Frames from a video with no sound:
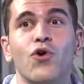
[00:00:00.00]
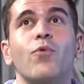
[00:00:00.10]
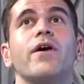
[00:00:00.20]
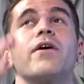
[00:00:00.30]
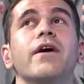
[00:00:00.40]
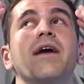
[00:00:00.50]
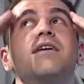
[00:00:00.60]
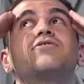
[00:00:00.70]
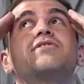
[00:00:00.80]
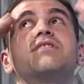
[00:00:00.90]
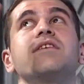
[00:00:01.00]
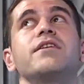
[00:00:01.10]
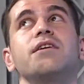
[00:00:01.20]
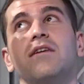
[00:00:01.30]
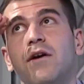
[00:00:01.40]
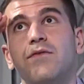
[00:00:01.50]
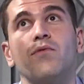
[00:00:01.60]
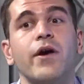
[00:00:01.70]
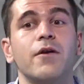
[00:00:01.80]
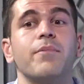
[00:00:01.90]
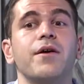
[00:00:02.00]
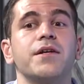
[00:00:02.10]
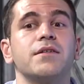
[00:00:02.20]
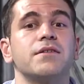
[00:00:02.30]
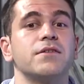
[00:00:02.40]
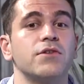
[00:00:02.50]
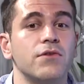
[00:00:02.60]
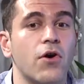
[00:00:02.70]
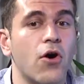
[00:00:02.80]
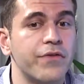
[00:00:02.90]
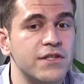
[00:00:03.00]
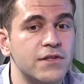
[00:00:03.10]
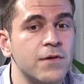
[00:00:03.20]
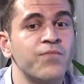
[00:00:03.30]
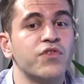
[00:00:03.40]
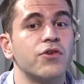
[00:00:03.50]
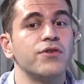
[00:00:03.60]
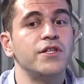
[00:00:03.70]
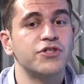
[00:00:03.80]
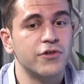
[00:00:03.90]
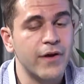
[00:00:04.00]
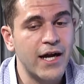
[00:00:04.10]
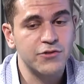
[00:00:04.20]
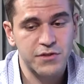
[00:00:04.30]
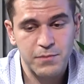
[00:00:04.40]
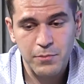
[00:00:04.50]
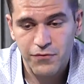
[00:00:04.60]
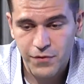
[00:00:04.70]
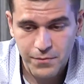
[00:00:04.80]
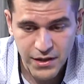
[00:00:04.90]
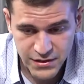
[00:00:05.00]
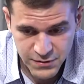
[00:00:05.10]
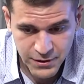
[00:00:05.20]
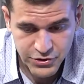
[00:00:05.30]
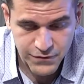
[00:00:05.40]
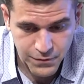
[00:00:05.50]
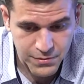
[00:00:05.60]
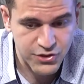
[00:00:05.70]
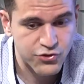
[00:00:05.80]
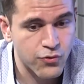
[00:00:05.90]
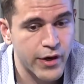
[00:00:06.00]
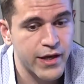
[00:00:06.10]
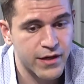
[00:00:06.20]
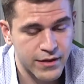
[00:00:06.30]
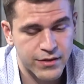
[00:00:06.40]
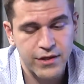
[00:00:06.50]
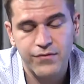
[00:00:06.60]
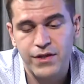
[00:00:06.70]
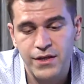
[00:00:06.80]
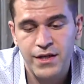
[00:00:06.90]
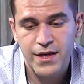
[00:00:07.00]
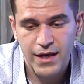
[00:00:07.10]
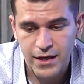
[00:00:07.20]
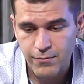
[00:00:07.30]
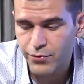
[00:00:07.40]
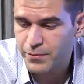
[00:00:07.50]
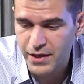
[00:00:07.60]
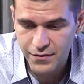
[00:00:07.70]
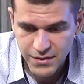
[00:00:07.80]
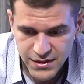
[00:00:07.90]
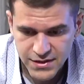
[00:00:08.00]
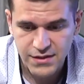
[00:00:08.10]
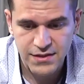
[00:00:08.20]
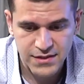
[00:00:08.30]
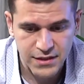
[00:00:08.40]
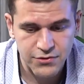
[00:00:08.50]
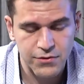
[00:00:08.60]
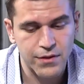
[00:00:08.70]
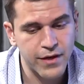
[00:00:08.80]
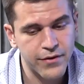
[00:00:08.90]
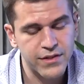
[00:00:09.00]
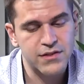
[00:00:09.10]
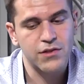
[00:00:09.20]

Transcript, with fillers: where, interestingly enough, you write about it, you, all these collegiate graduates, people from, and especially from Detroit and Cleveland and Birmingham, these, these central areas in the